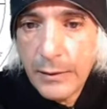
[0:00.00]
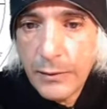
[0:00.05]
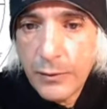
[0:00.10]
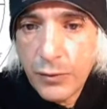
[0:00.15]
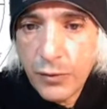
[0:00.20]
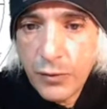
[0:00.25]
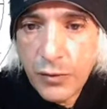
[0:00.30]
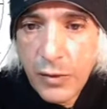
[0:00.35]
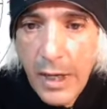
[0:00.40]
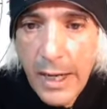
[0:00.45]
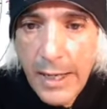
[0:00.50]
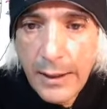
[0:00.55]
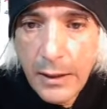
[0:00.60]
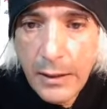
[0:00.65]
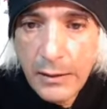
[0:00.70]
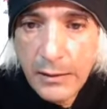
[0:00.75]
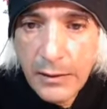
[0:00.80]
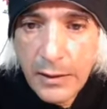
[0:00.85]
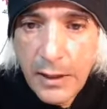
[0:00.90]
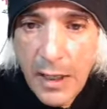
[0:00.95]
it's right
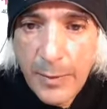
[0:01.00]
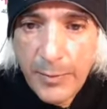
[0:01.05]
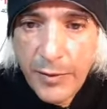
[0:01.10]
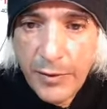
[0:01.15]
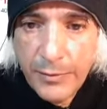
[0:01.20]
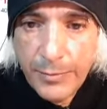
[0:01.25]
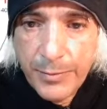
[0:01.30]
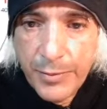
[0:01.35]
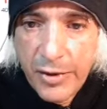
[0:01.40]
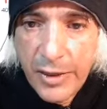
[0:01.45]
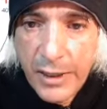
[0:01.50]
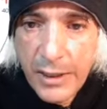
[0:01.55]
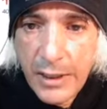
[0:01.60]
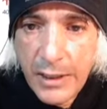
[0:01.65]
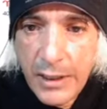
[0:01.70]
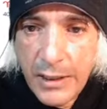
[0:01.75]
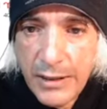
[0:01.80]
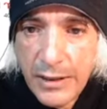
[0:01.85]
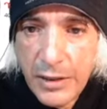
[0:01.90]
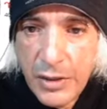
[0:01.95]
on top of
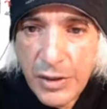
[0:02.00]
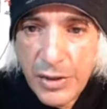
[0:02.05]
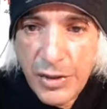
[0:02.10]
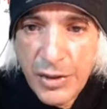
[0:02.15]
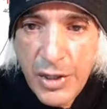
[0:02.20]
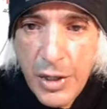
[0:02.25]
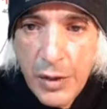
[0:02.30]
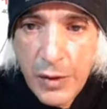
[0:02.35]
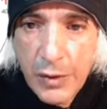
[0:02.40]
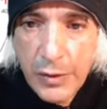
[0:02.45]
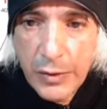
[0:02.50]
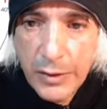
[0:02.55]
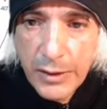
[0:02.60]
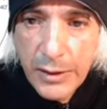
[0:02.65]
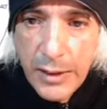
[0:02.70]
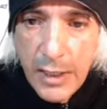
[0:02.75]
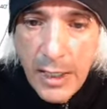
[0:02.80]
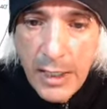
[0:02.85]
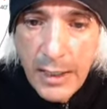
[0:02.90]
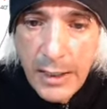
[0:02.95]
Britney's
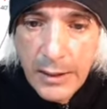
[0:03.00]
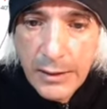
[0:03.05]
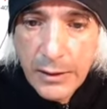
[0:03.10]
nodes.